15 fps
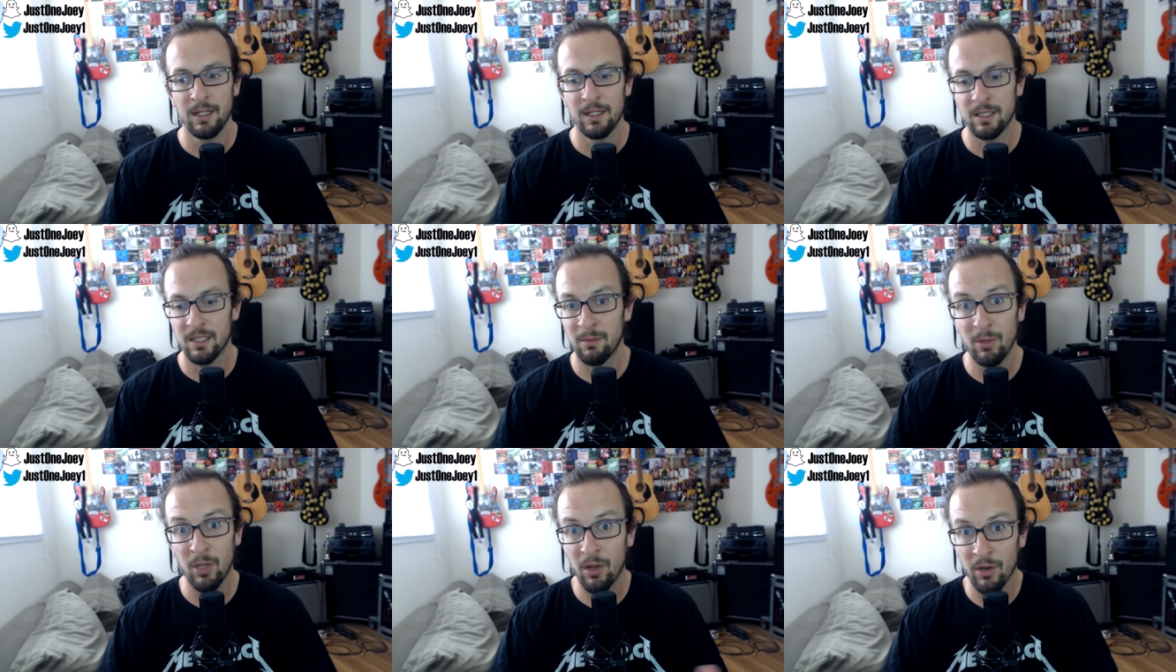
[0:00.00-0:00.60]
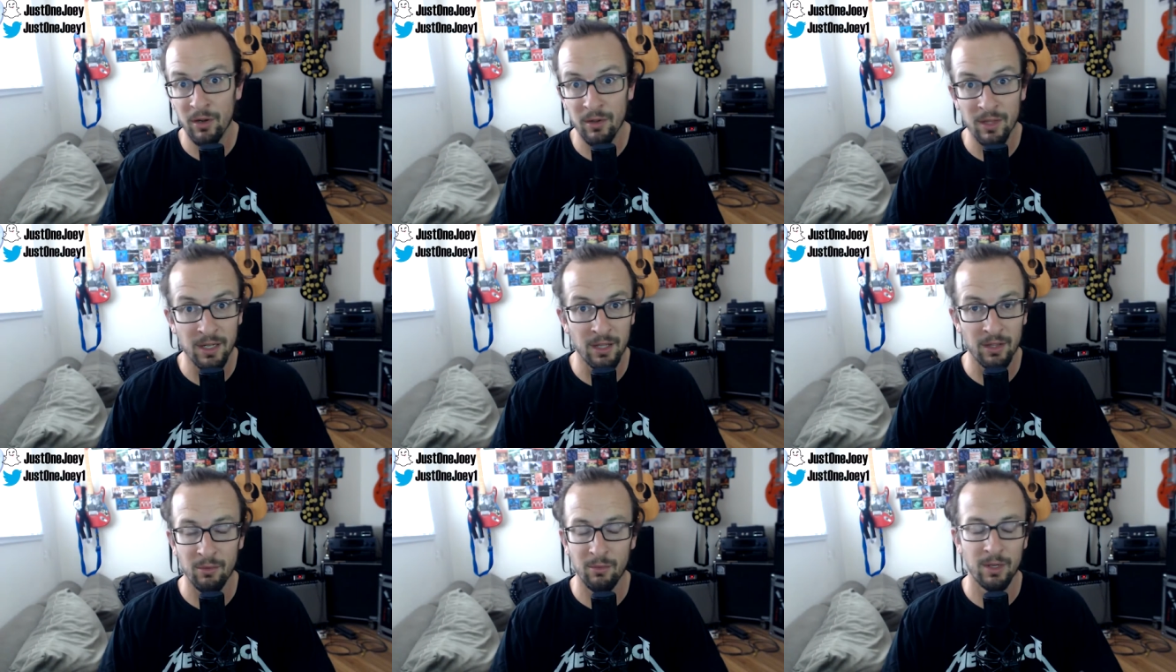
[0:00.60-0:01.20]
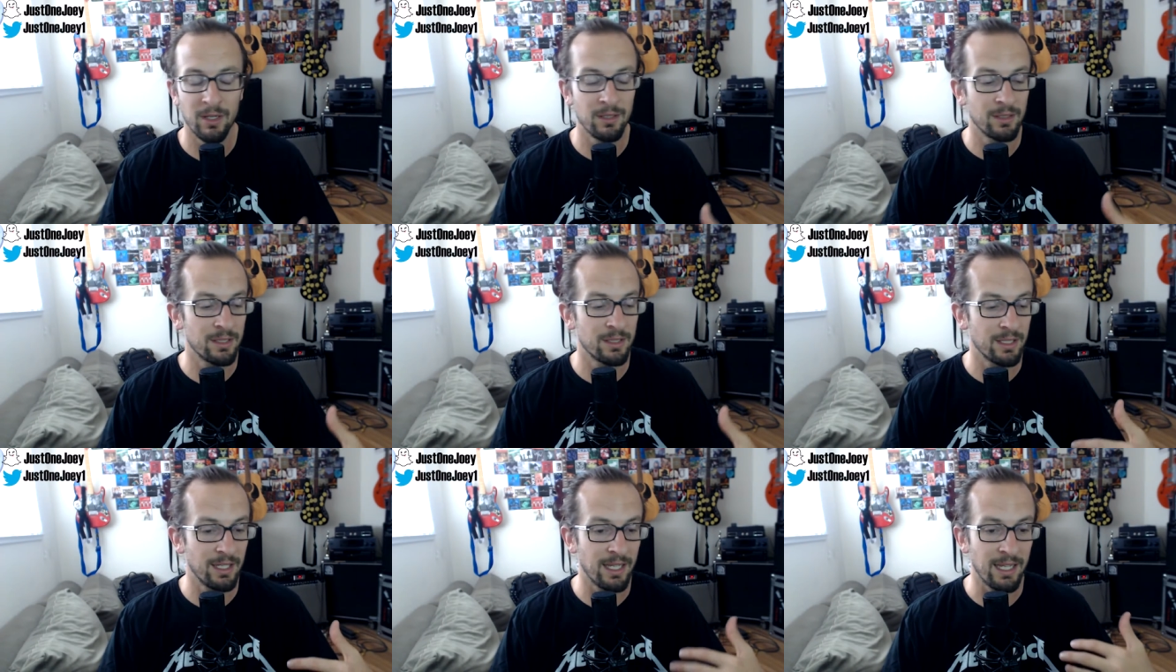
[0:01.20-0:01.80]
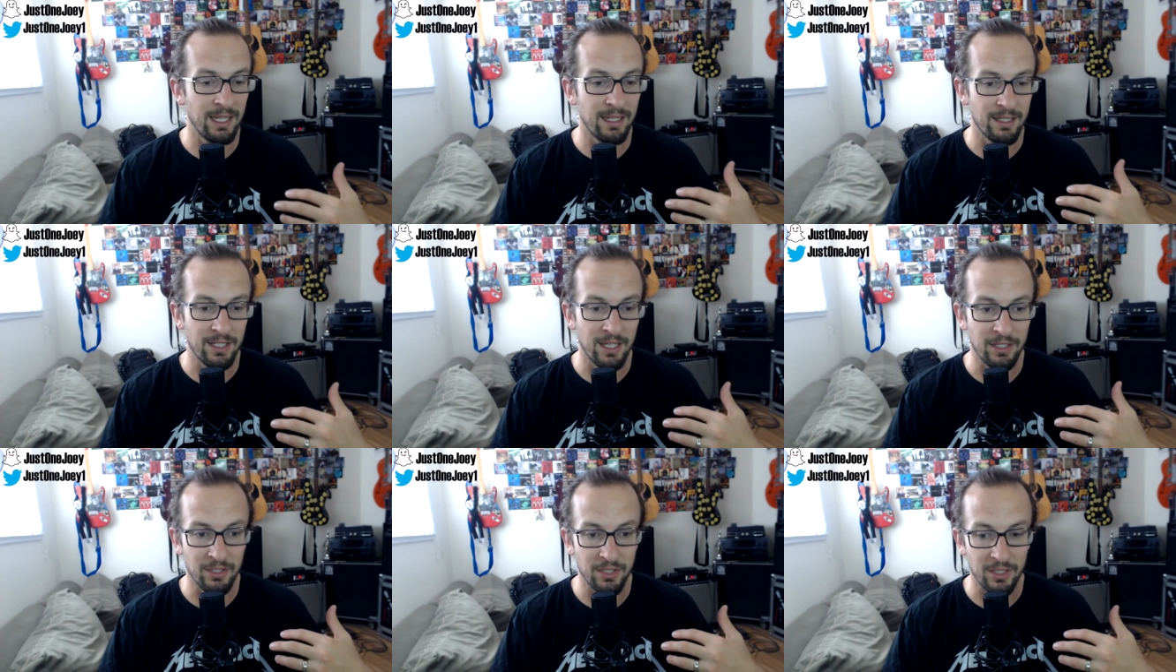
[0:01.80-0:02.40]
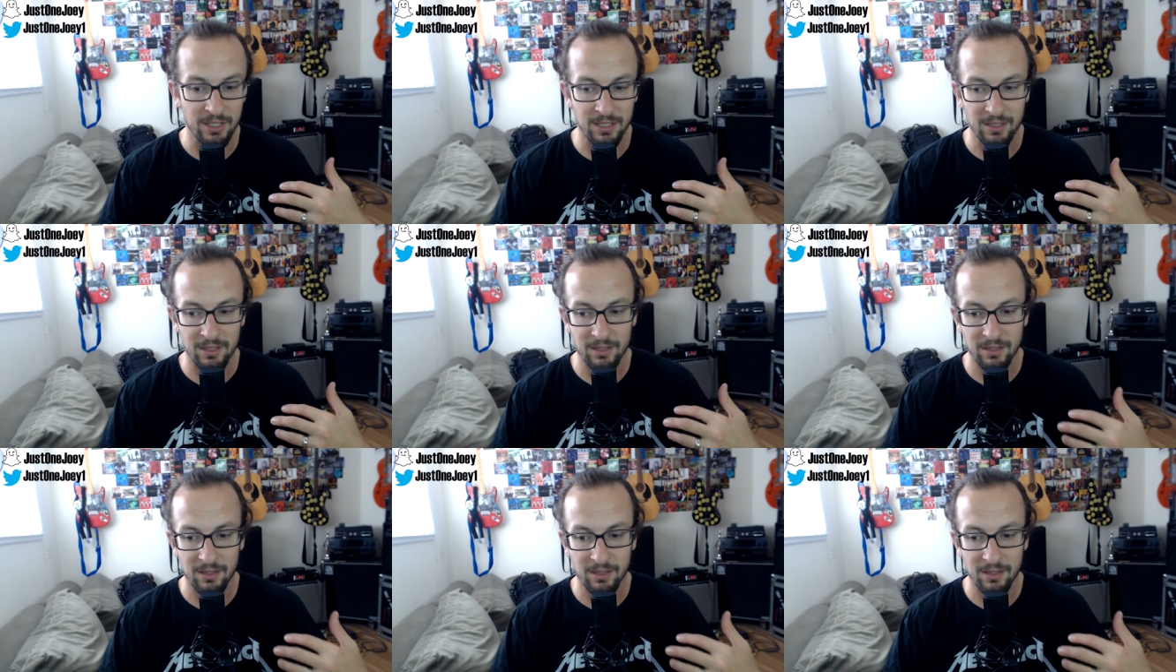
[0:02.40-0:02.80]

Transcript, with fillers: some longer than other ones, and just